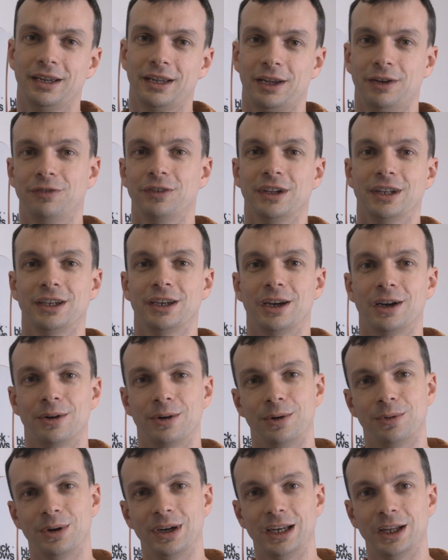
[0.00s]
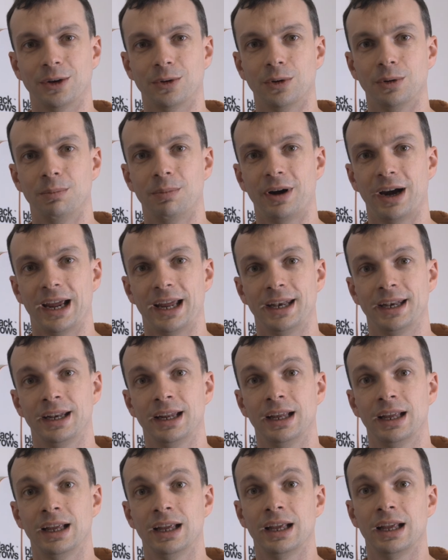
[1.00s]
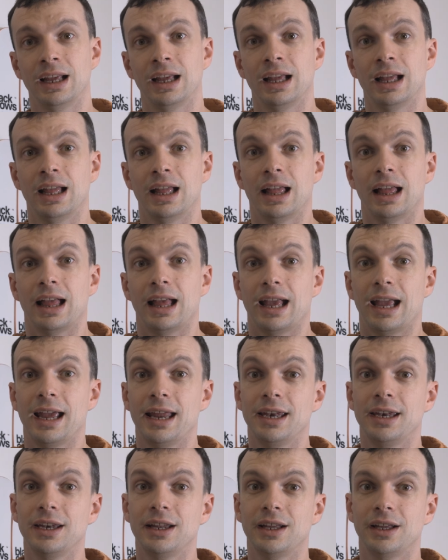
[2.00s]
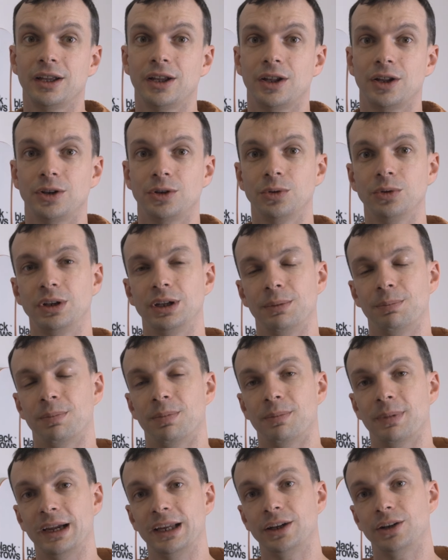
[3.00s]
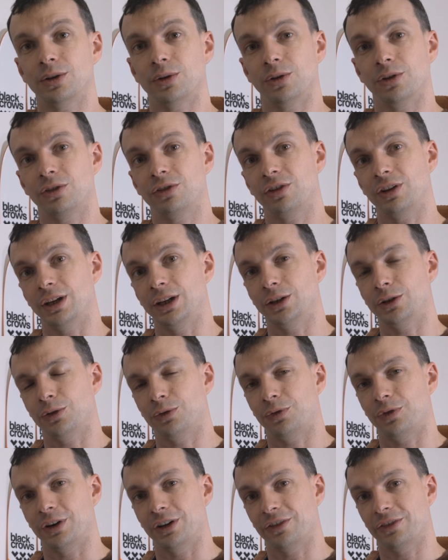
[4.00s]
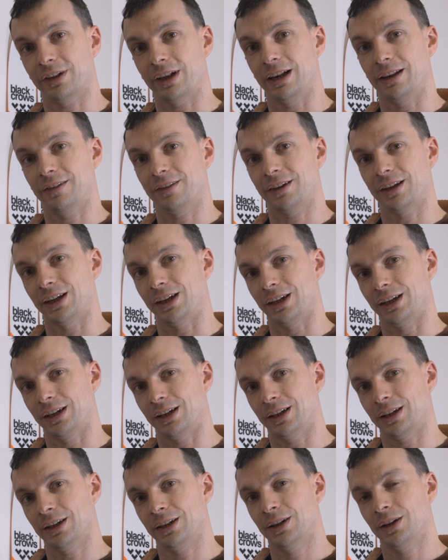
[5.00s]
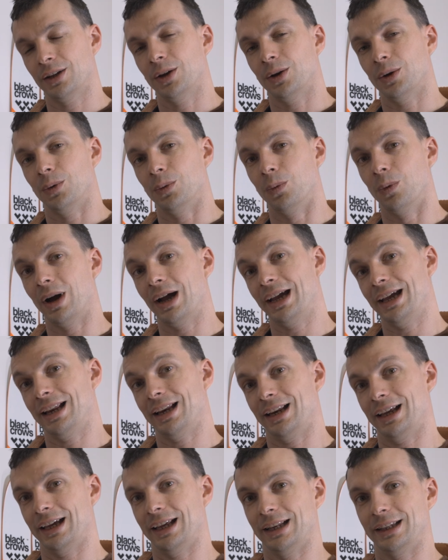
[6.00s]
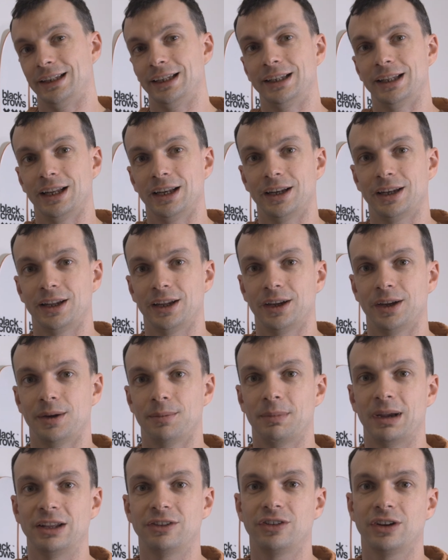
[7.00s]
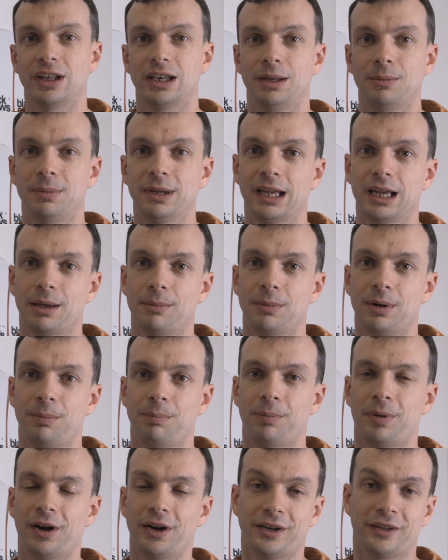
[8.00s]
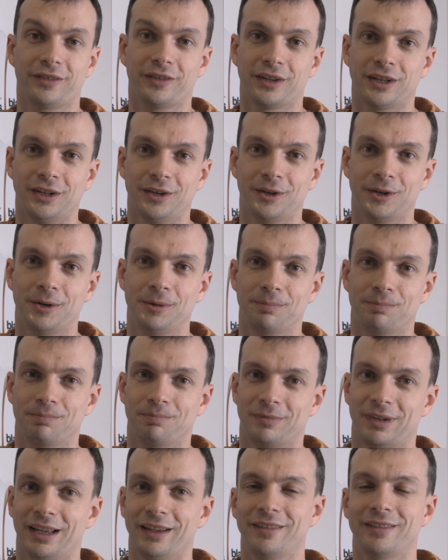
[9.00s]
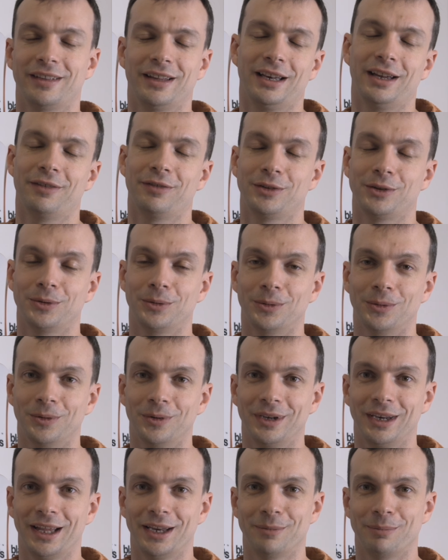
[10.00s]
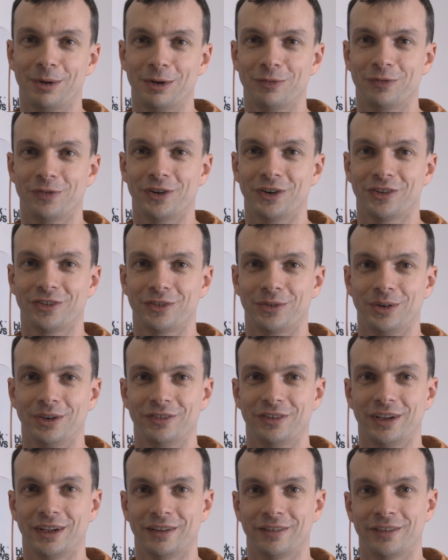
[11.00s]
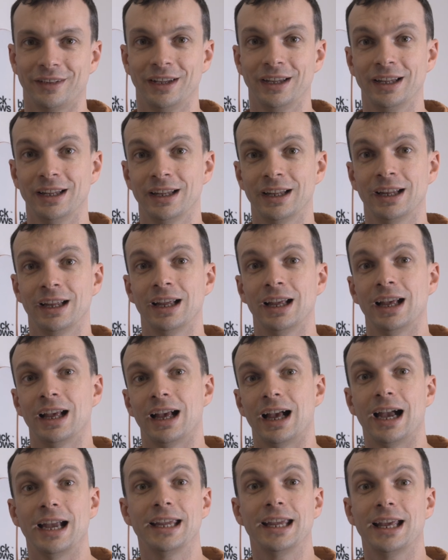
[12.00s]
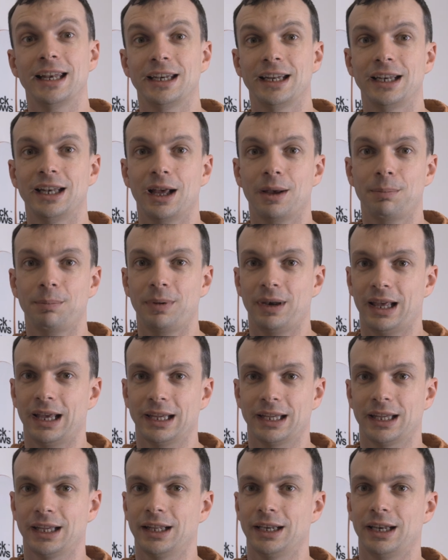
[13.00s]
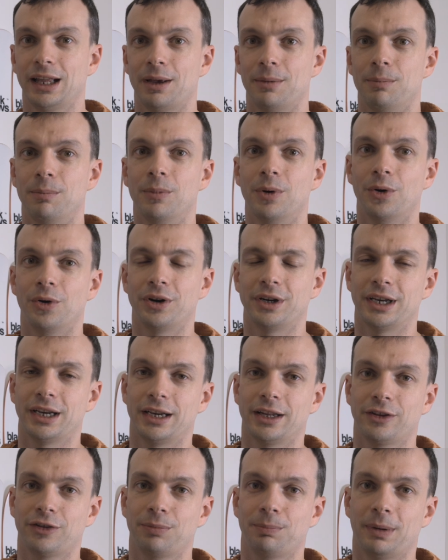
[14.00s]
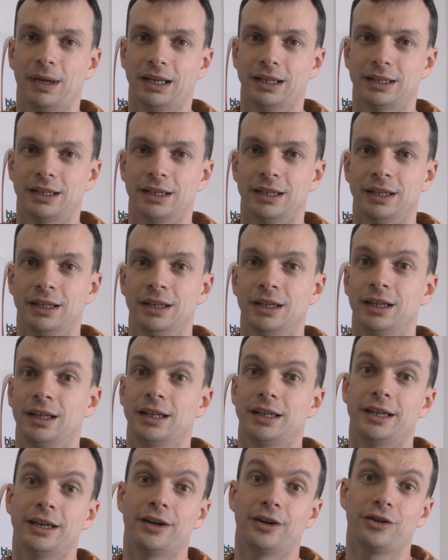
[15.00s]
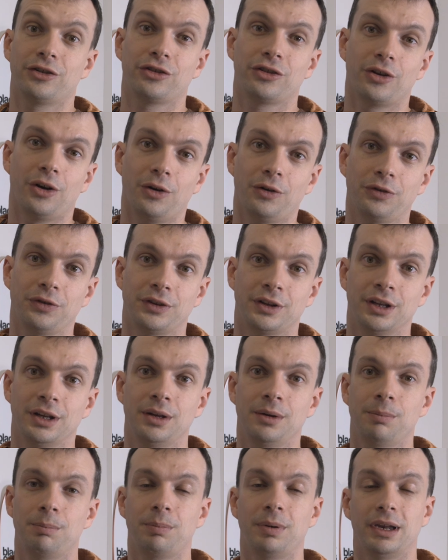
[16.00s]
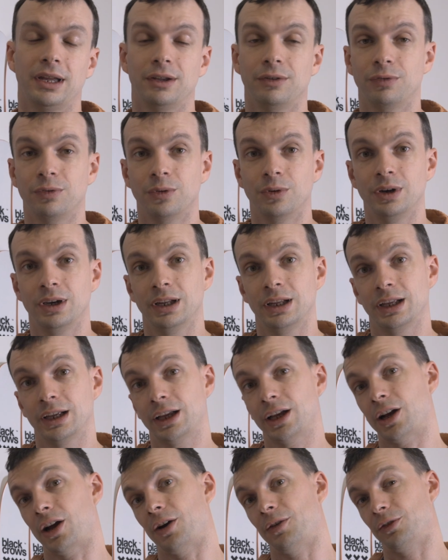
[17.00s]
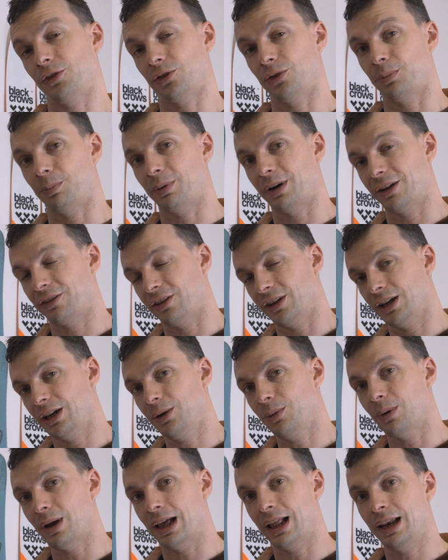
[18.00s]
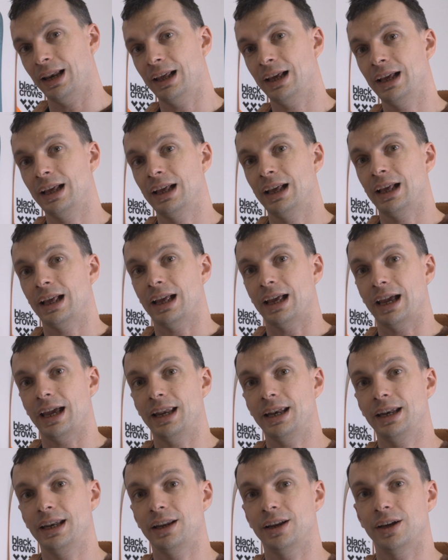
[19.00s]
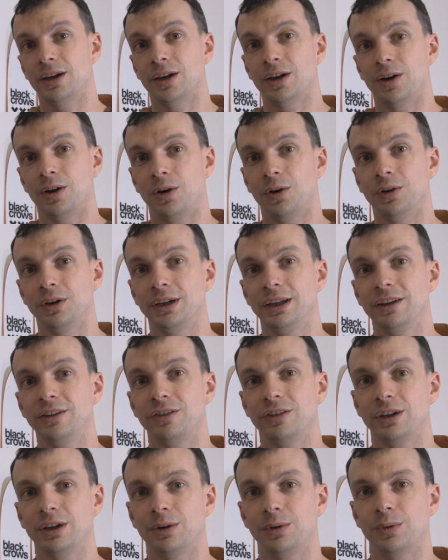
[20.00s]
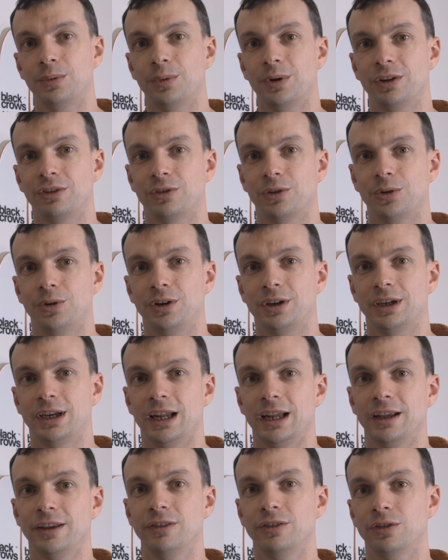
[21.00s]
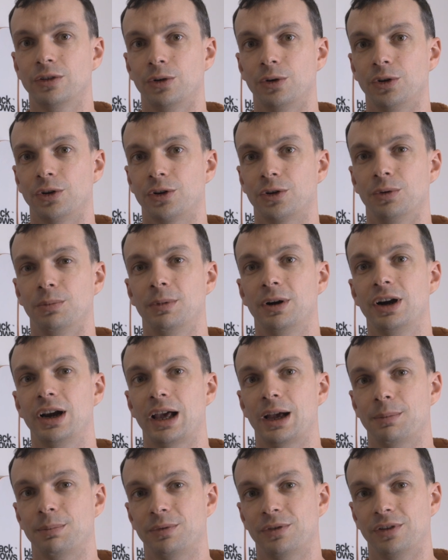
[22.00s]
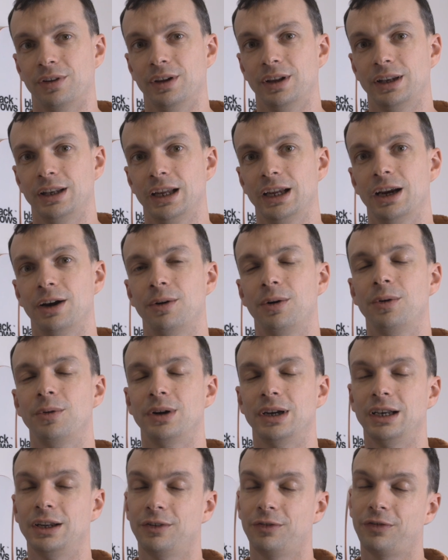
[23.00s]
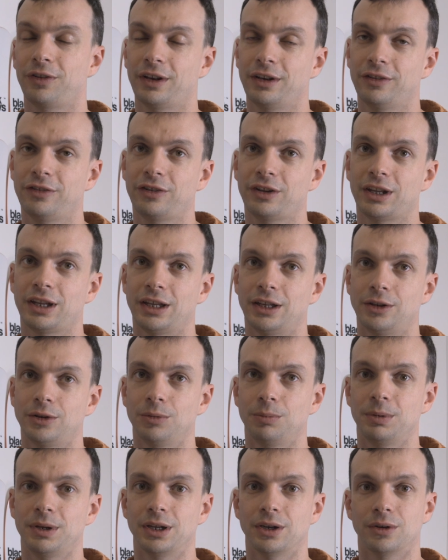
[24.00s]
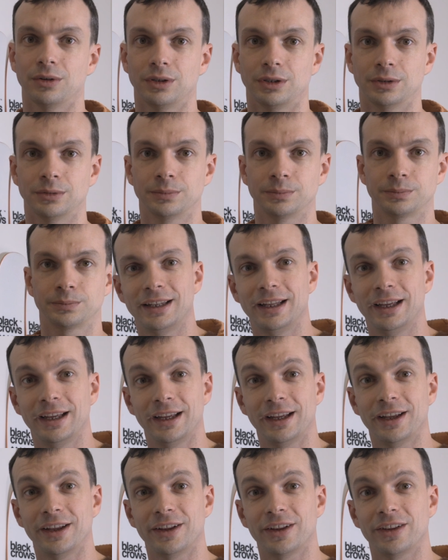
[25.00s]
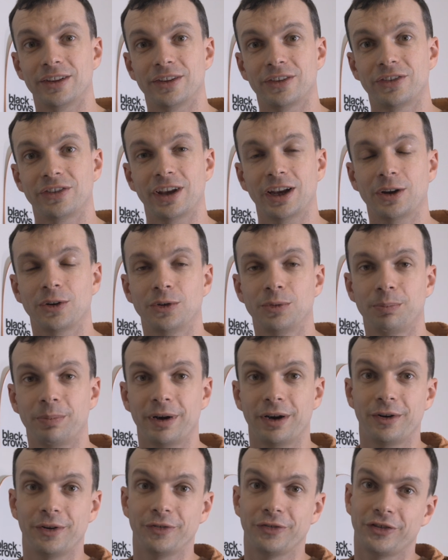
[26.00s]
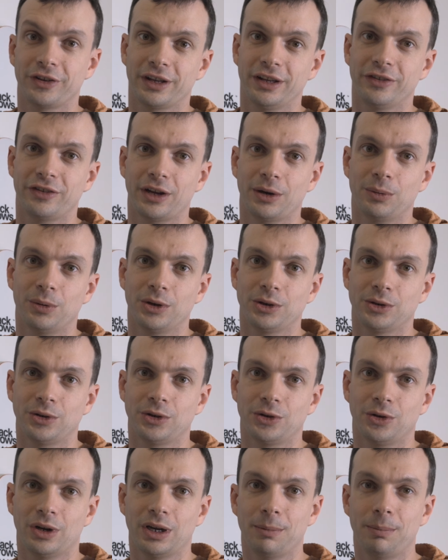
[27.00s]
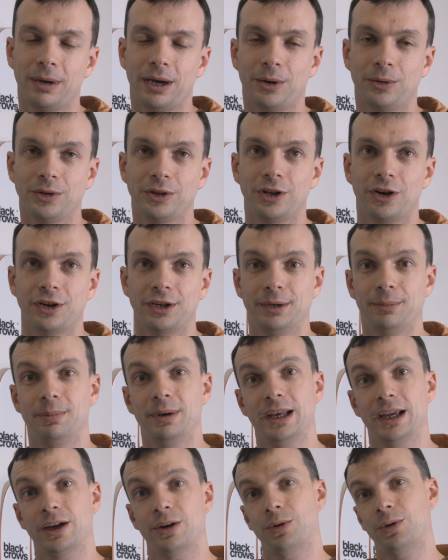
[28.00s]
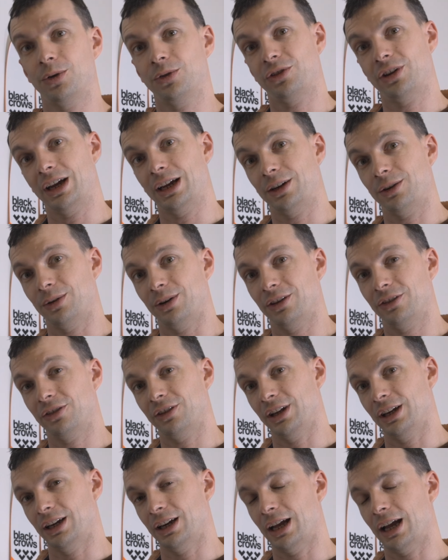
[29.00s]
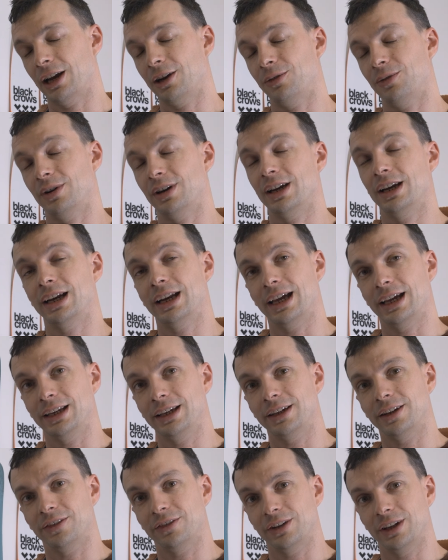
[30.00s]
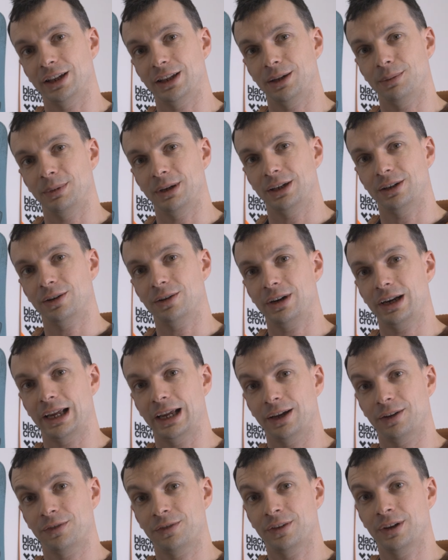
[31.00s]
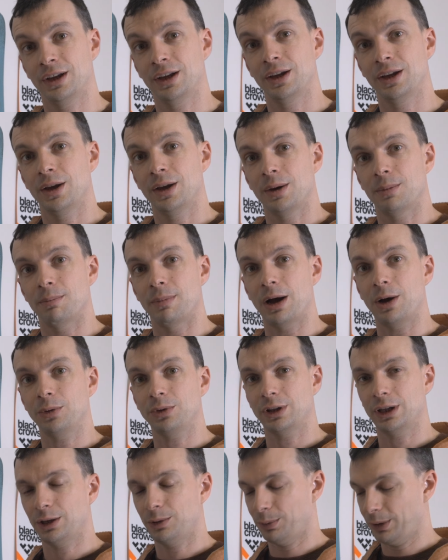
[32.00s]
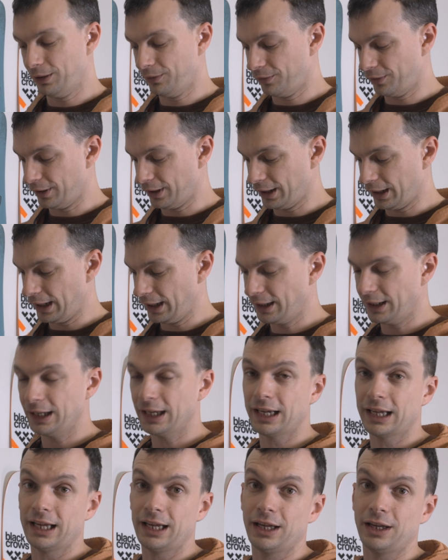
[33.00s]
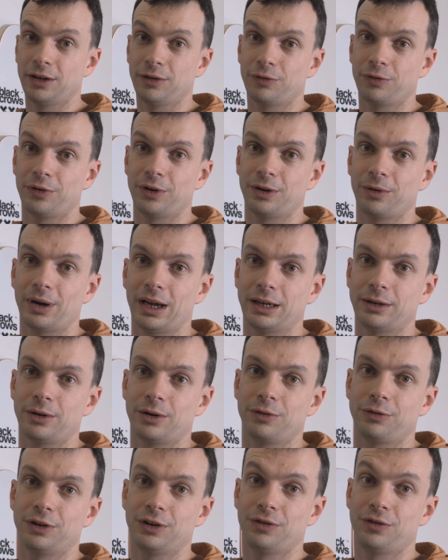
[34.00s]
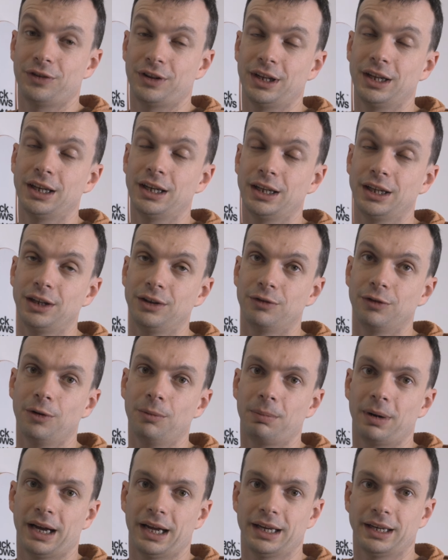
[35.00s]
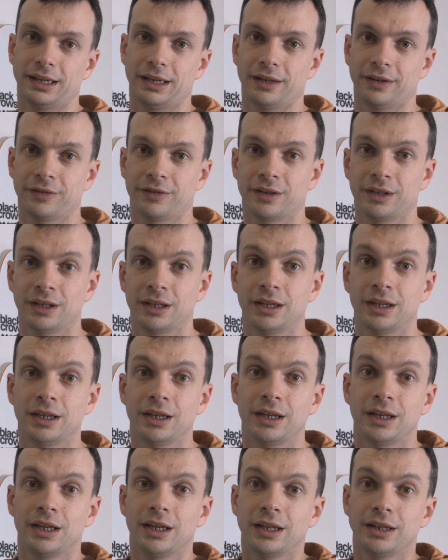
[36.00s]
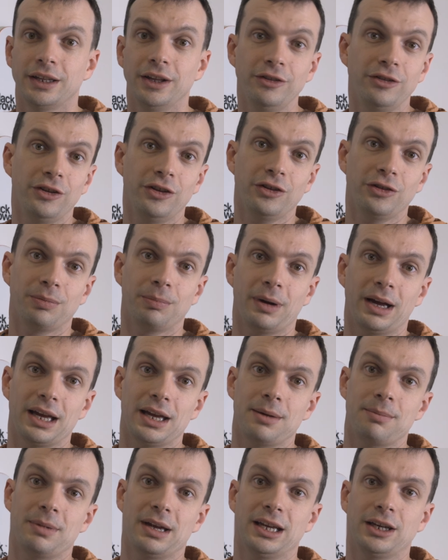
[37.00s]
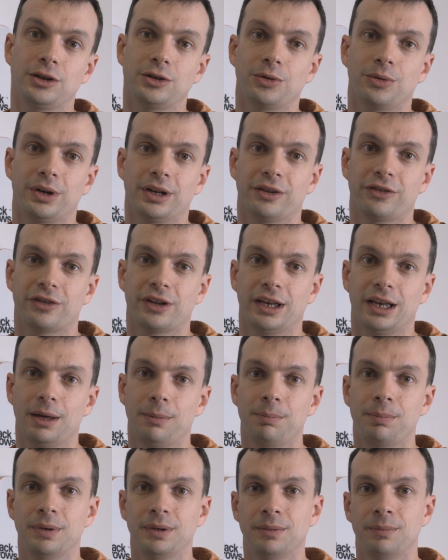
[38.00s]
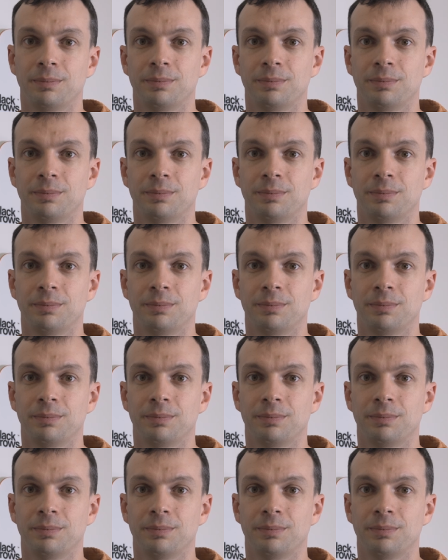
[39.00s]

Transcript: I think they are a really cool brand, and to dip my toes into freestyle skiing. While I didn't magically become a park skier, I still have to land my first 360, I ended up liking them more than expected. They are soft, playful, carve surprisingly well, and on easy resort days or groomer laps, they are a really fun ski to be on. The second pair of skis I want to talk about are the Black Rose Atris in 190 cm length, mounted with ATK Freeraider 15 Evo bindings. This is my main touring setup.